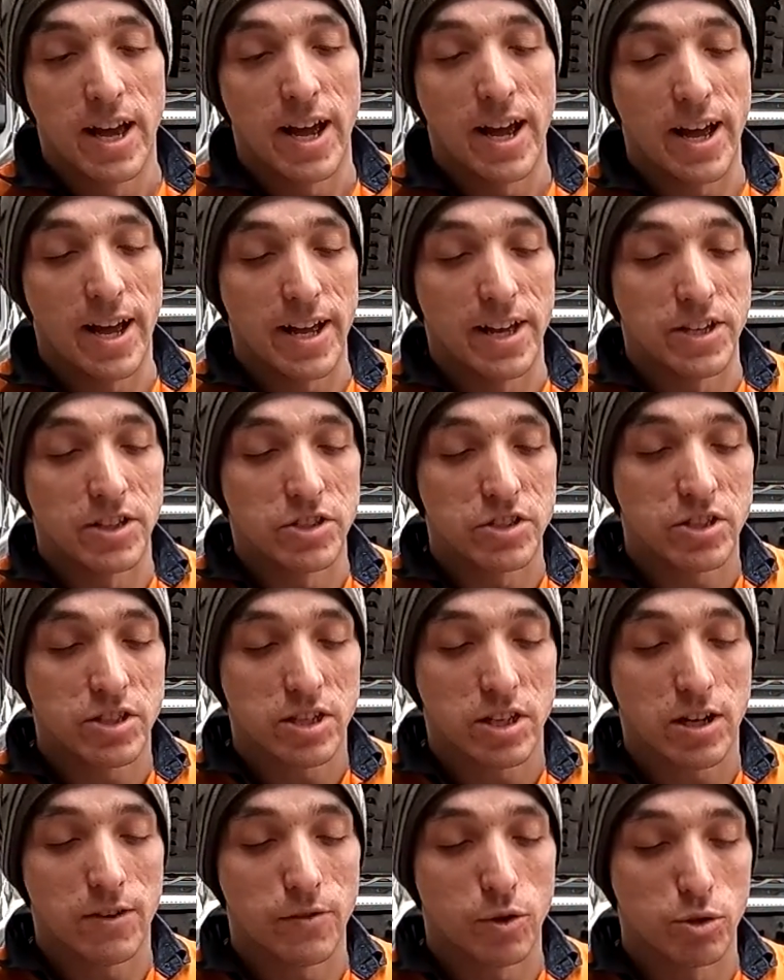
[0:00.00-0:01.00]

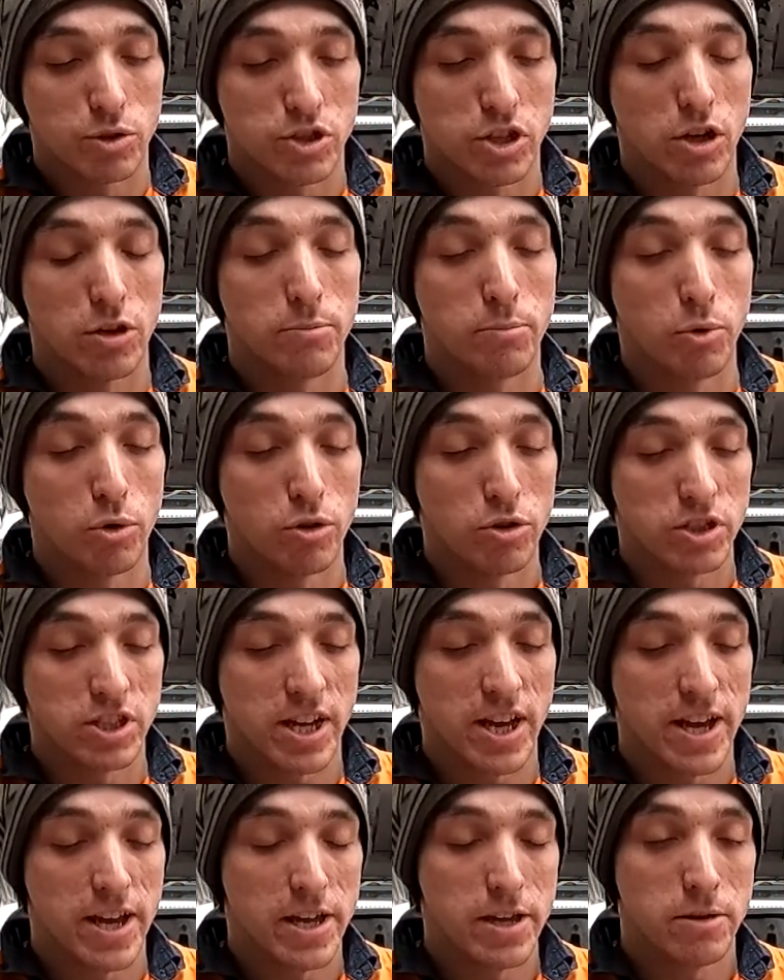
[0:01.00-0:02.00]
And I've also bought
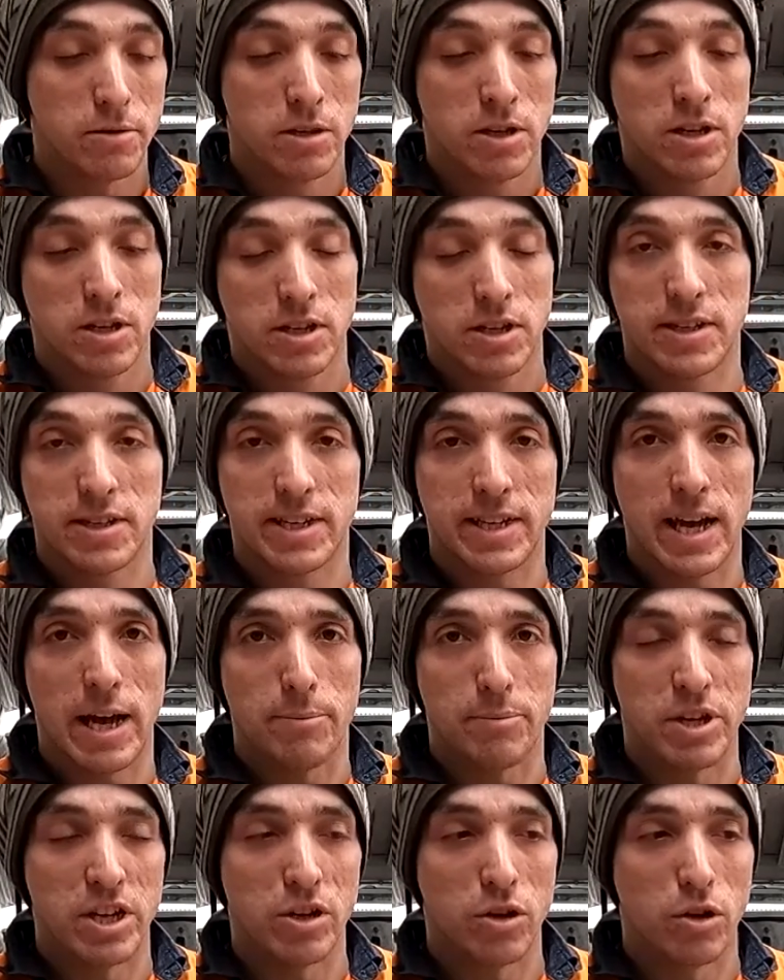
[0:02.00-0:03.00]
a
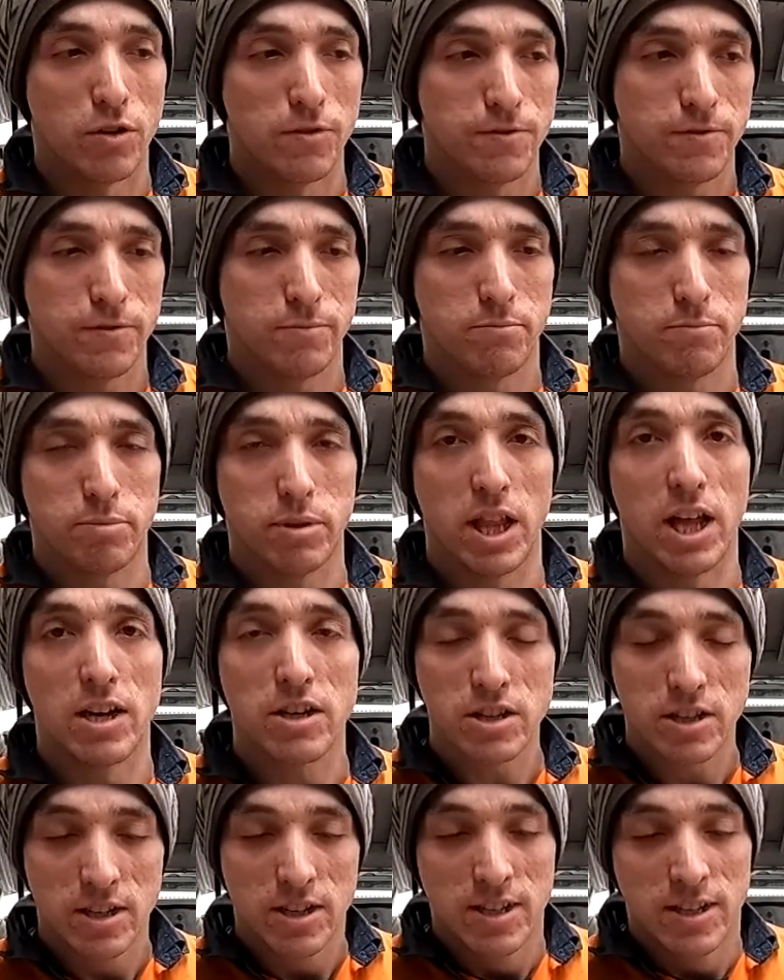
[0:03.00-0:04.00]
capping off
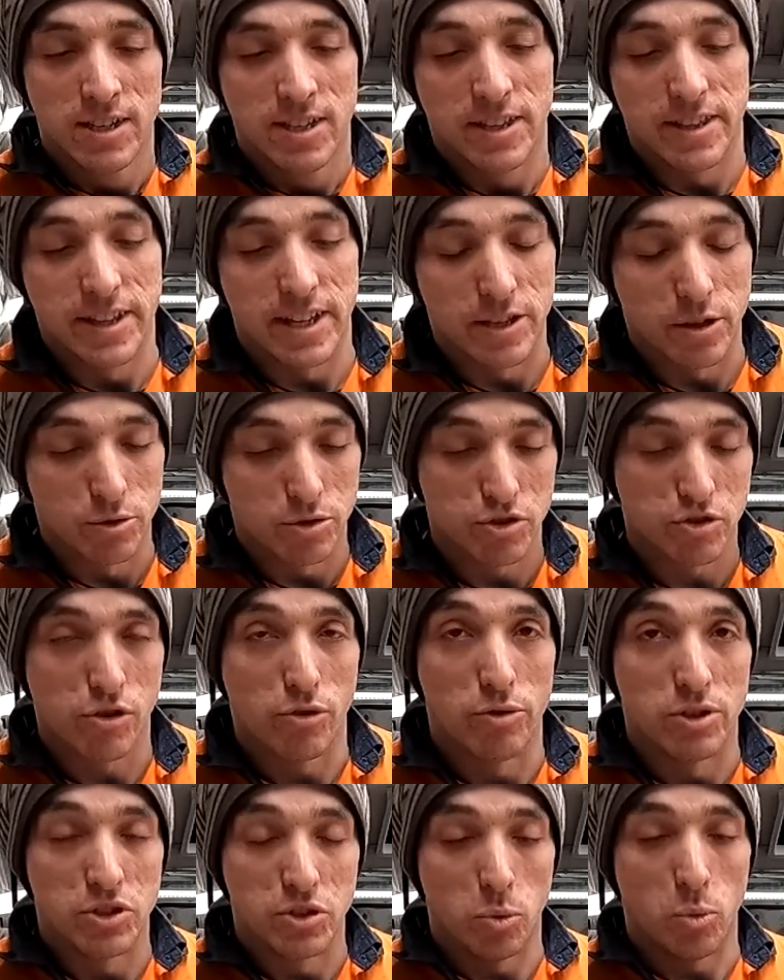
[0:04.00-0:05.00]
plug that I'll
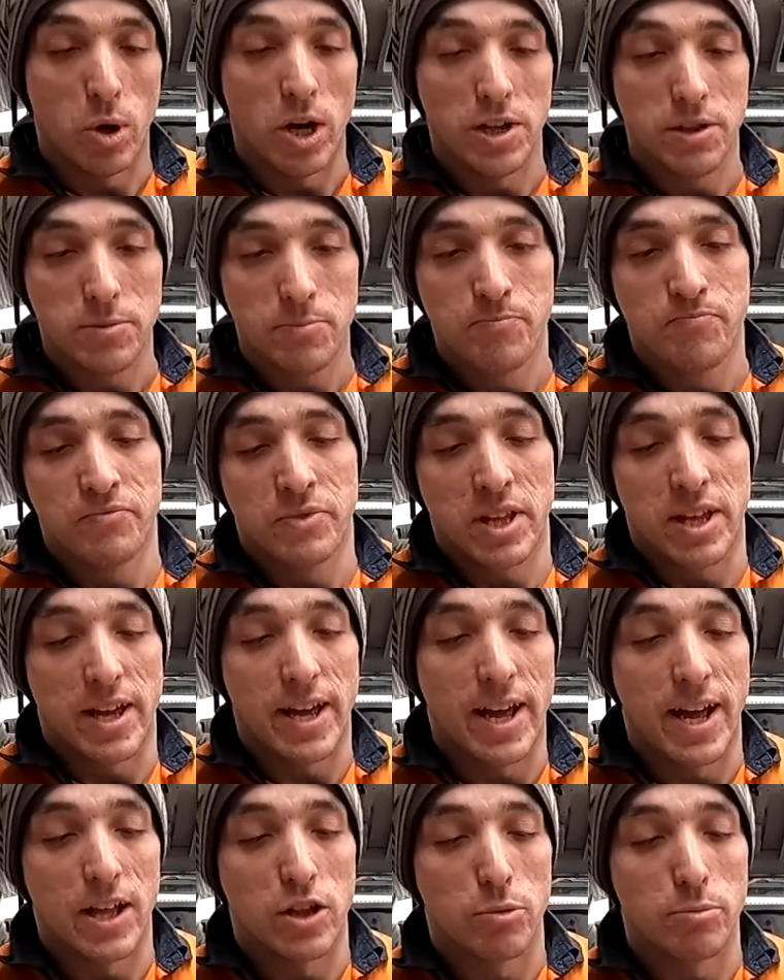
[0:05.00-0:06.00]
screw into one.
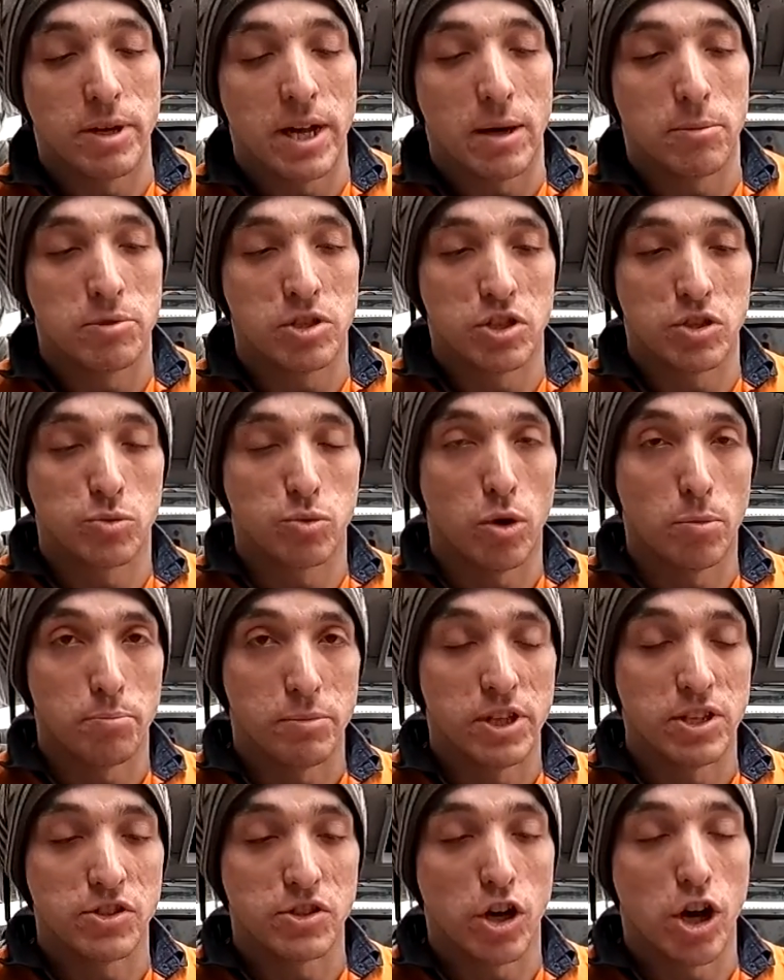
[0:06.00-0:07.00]
And I'll be able to
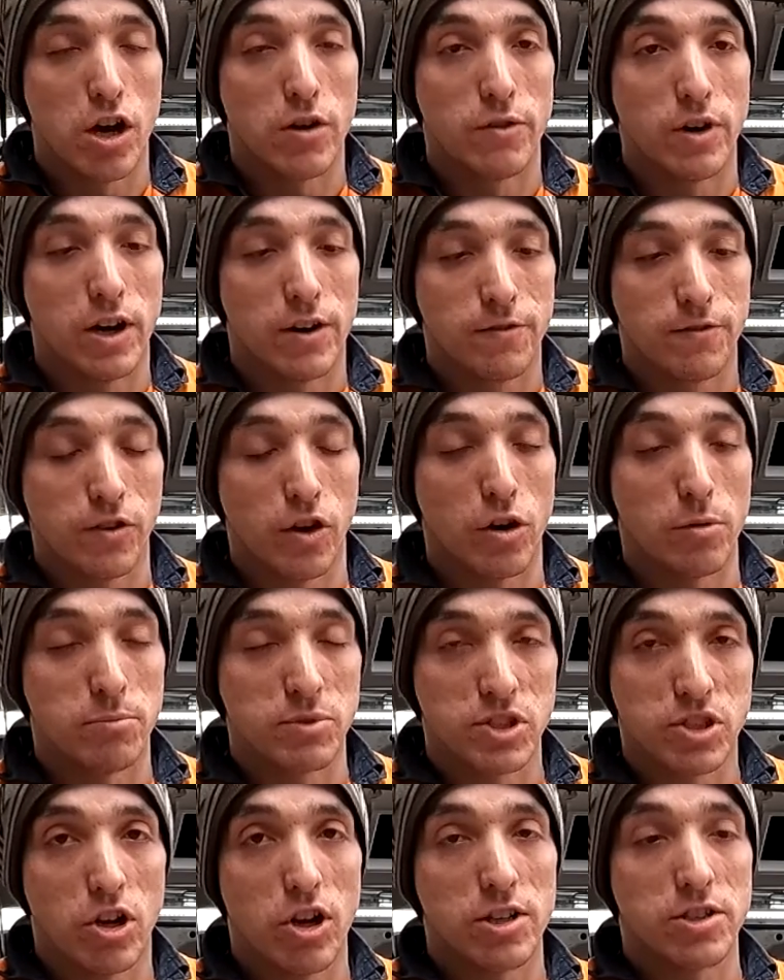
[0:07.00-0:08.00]
swap this over from
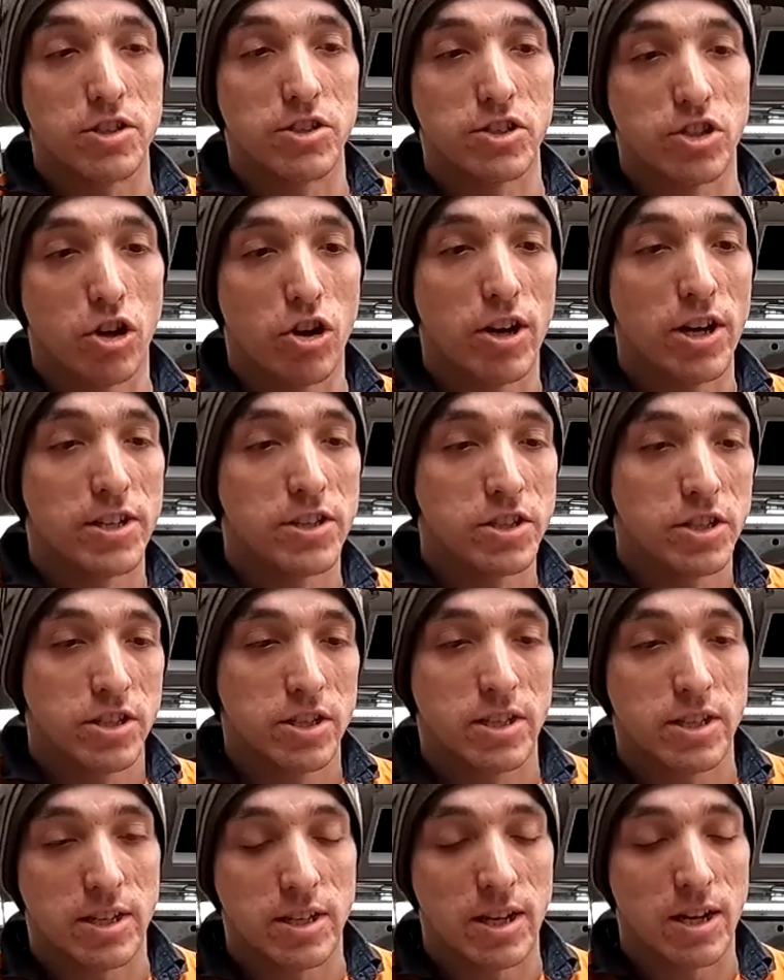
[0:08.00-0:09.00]
side to side
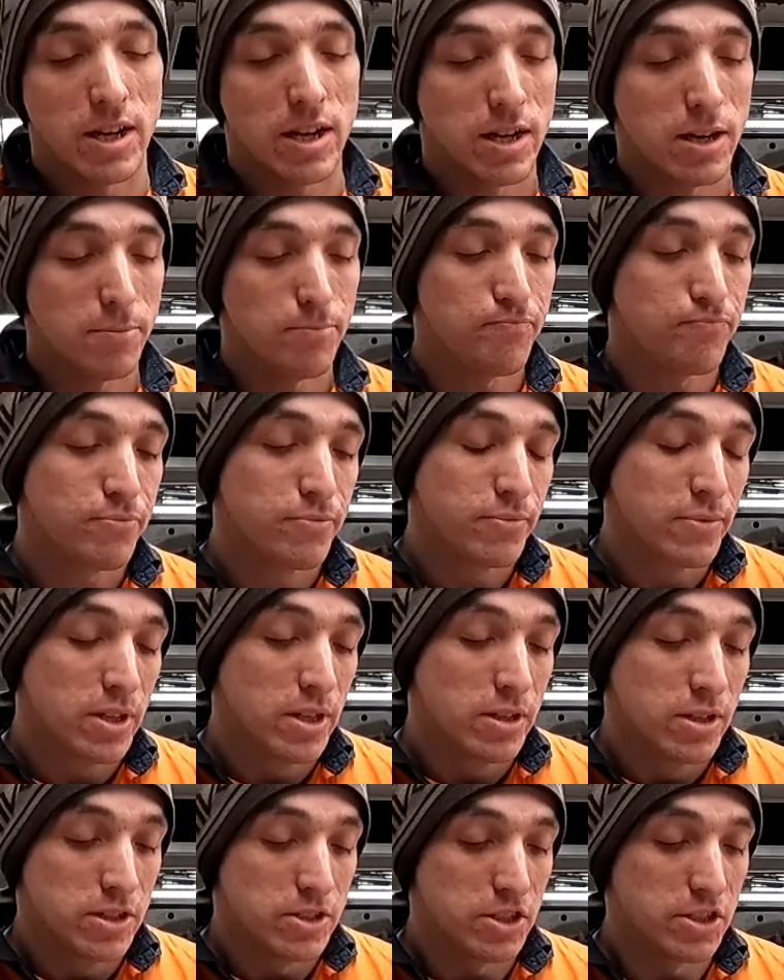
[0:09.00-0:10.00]

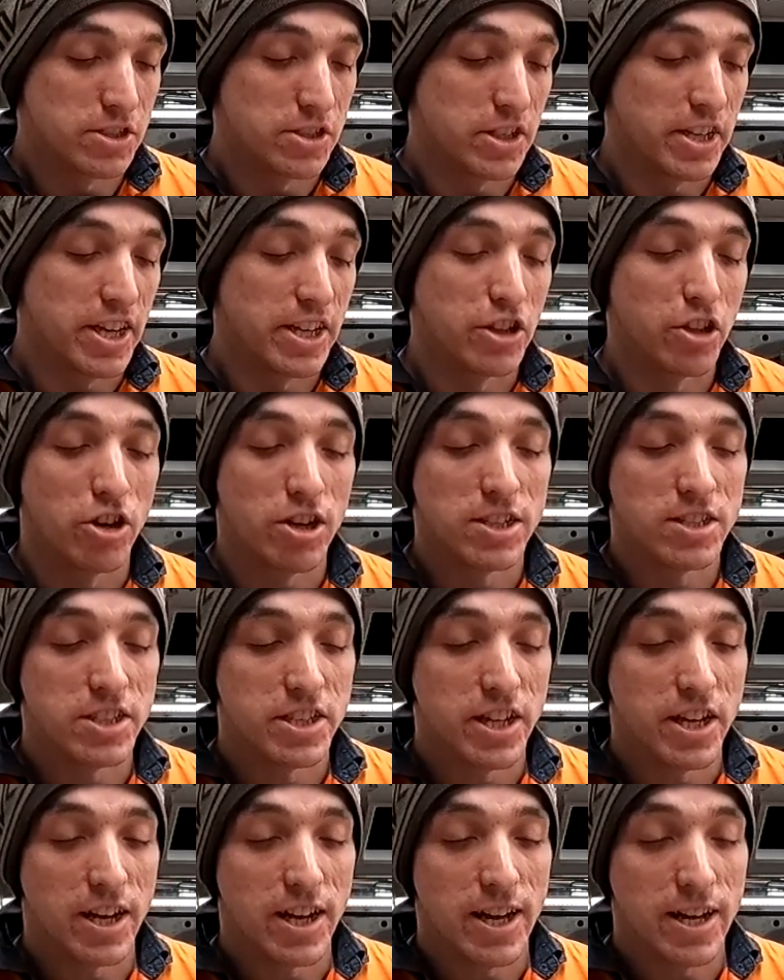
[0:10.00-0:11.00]
just to get an
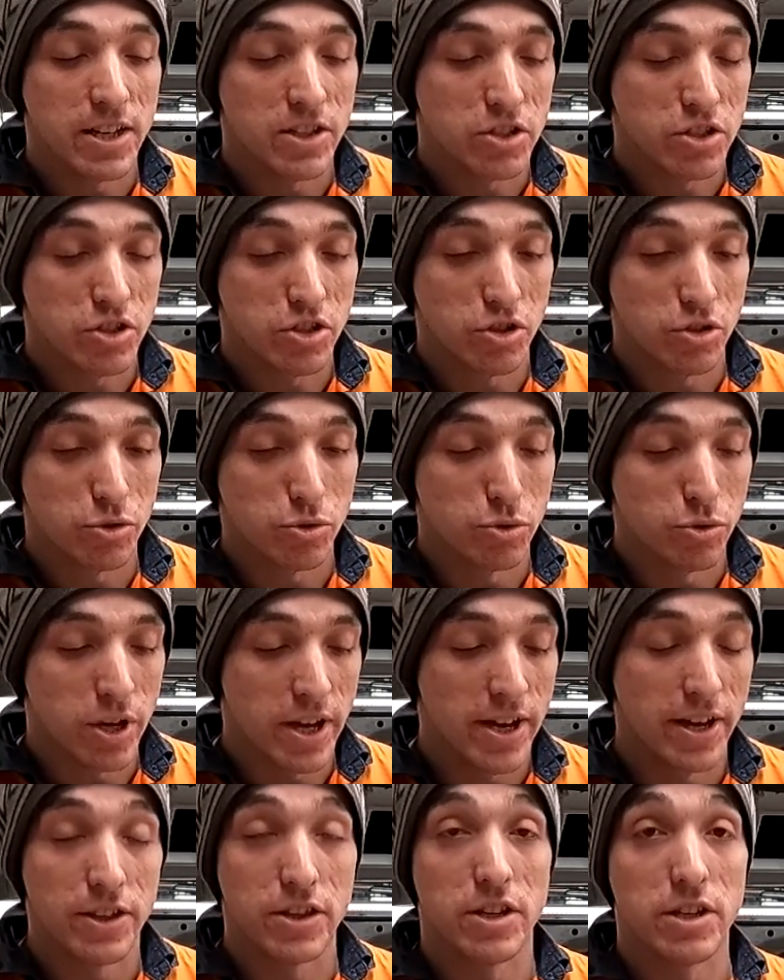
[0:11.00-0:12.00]
idea as to
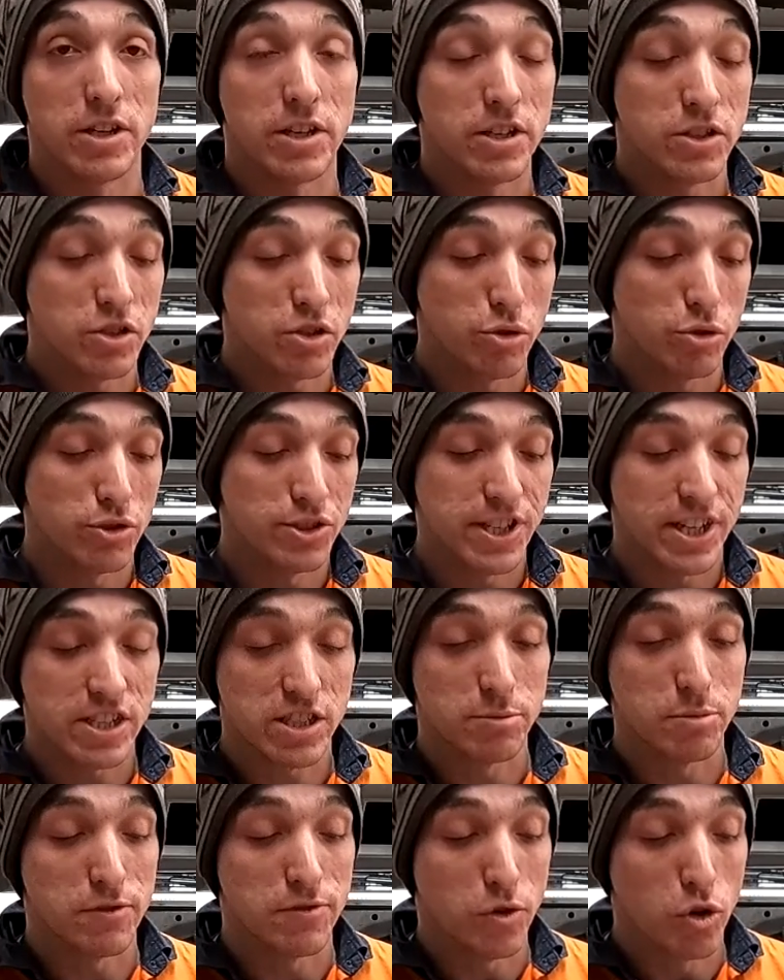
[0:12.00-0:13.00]
how the intercooler is
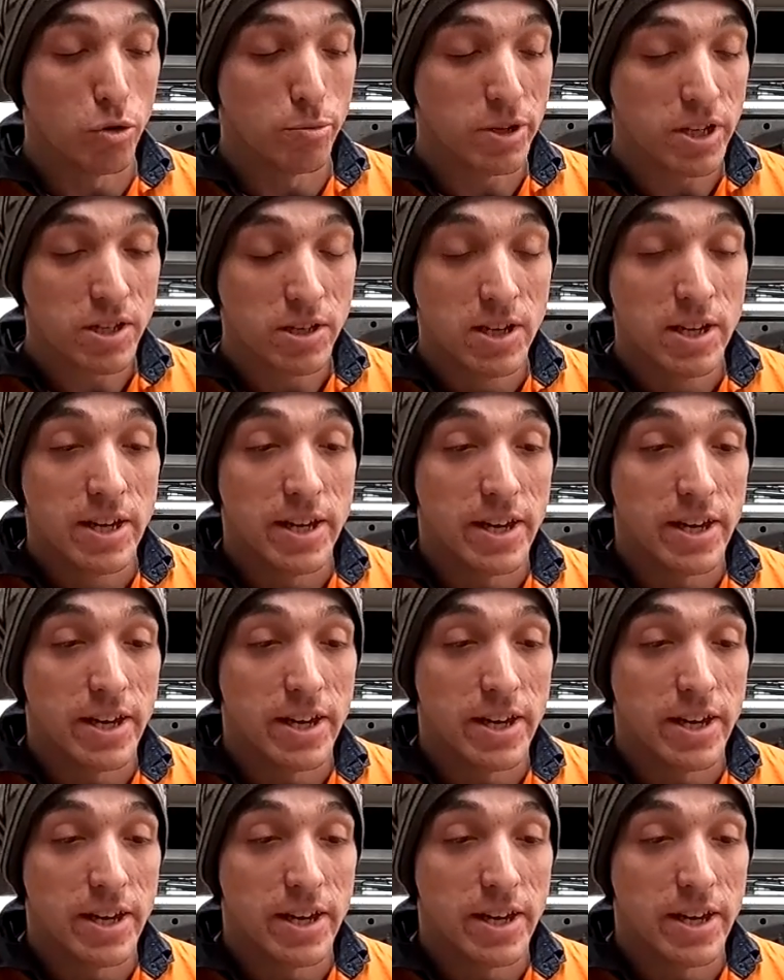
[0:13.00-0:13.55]
actually performing.